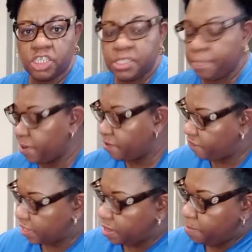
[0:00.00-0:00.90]

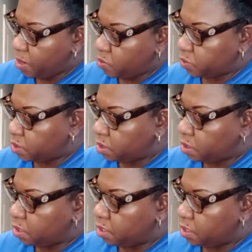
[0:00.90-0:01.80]
perfect amount
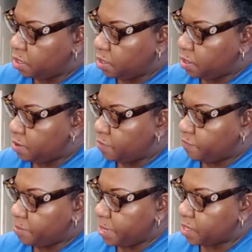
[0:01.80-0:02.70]

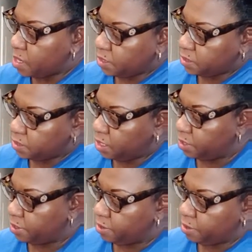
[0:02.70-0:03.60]
for my container.